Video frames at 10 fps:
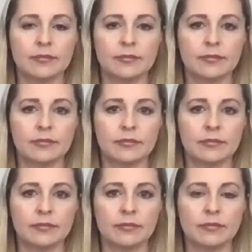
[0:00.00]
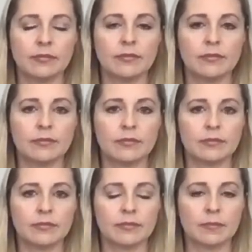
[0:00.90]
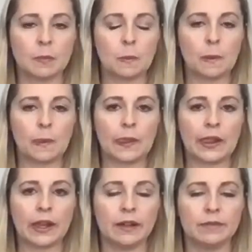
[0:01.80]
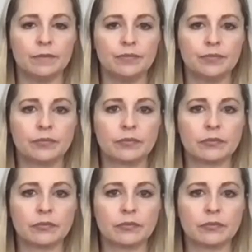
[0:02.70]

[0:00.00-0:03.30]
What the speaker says: (not speaking)